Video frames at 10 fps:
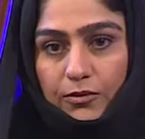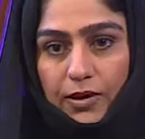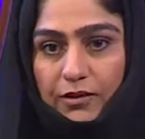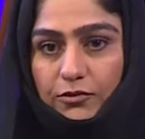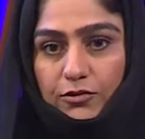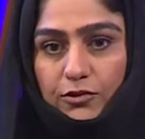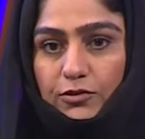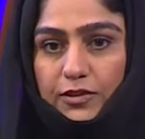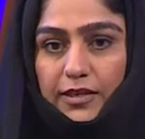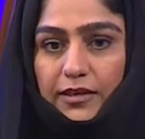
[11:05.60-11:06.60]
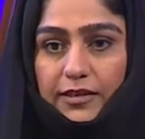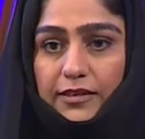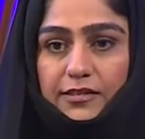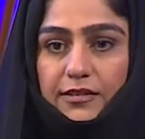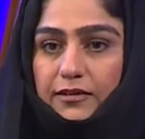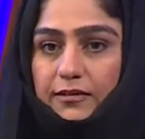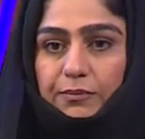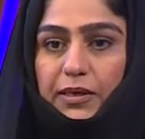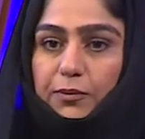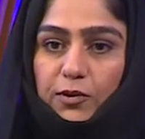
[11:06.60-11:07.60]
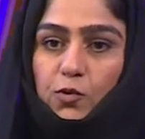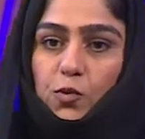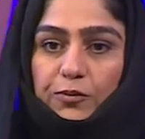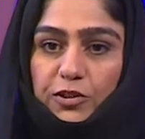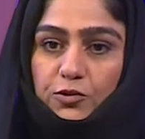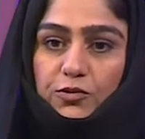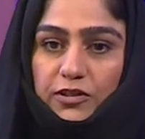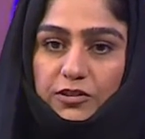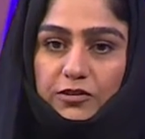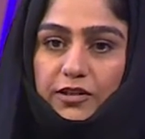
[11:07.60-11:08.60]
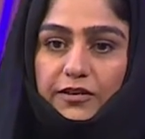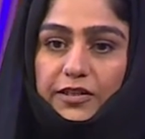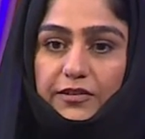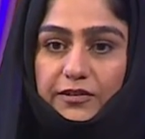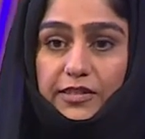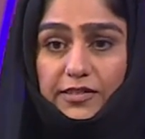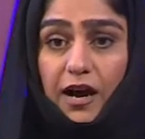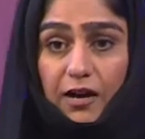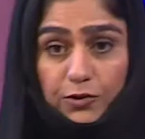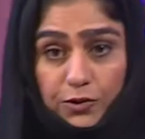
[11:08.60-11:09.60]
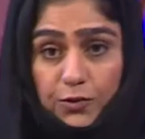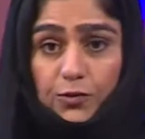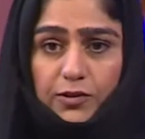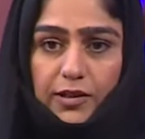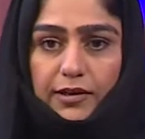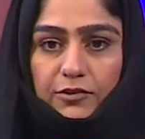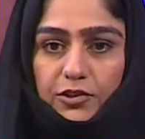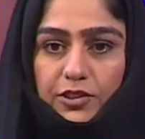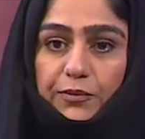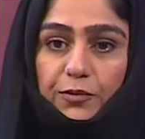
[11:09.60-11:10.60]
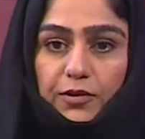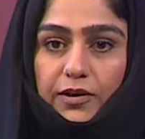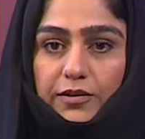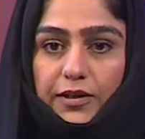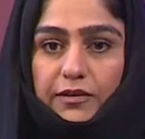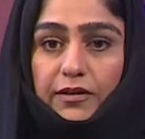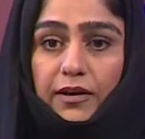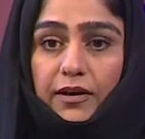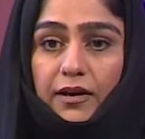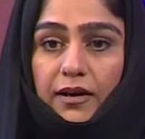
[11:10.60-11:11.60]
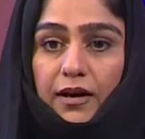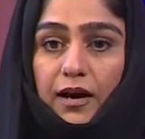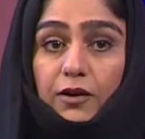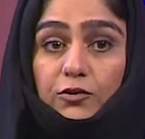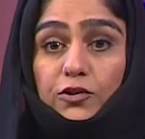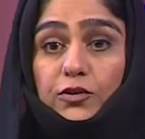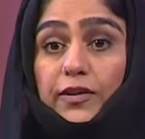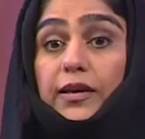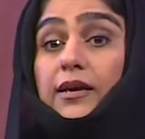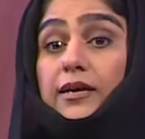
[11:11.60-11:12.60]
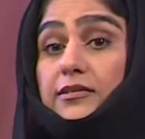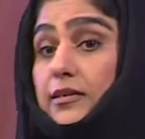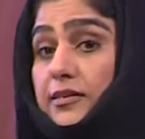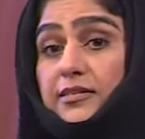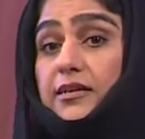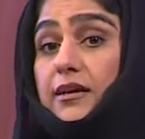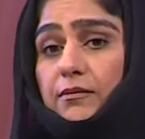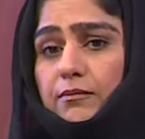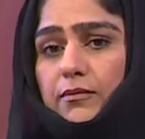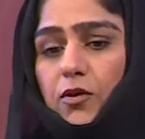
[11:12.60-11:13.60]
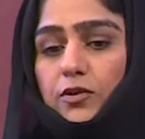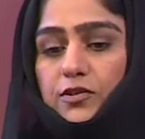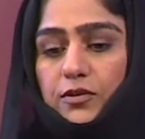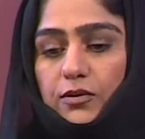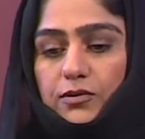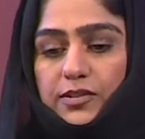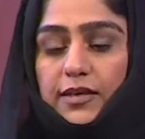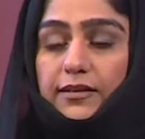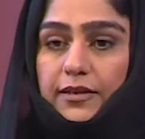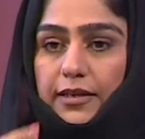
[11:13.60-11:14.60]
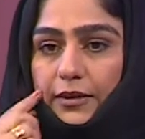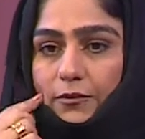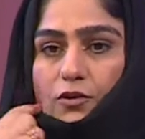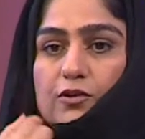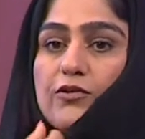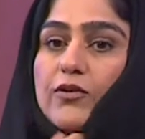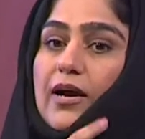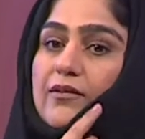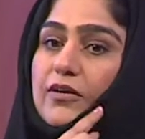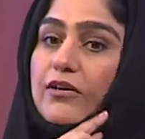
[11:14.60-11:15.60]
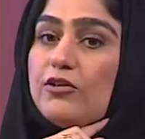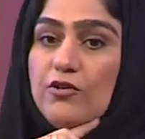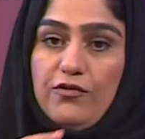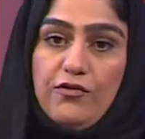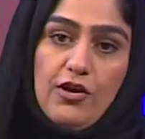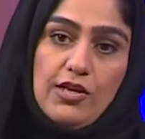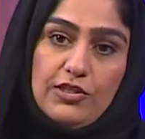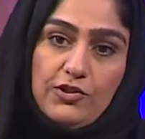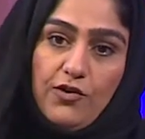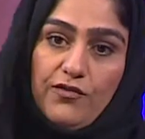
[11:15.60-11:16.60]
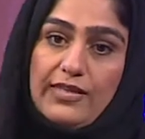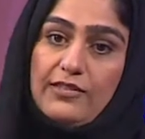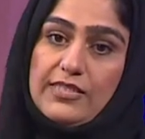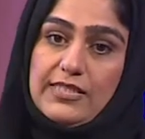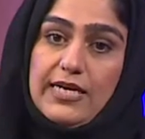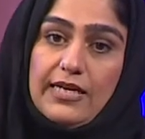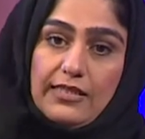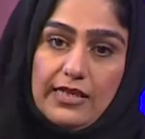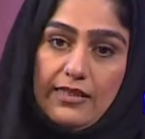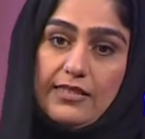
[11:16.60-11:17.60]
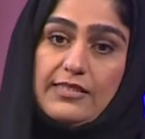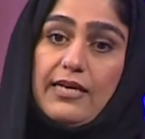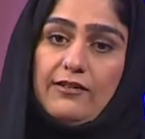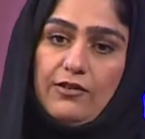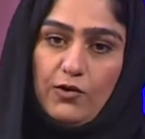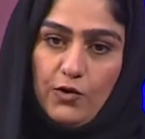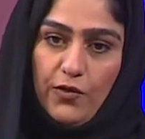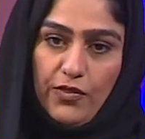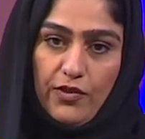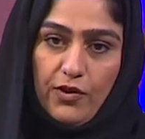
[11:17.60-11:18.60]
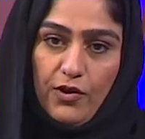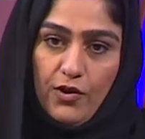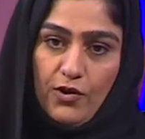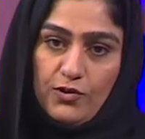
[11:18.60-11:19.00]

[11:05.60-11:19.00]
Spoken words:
you know, how to choose your career. It's not people who will be choosing your career, it's how you would like to shape your career. How do you think? It doesn't come also suddenly. You need to have a lot of knowledge of understanding the sector growth.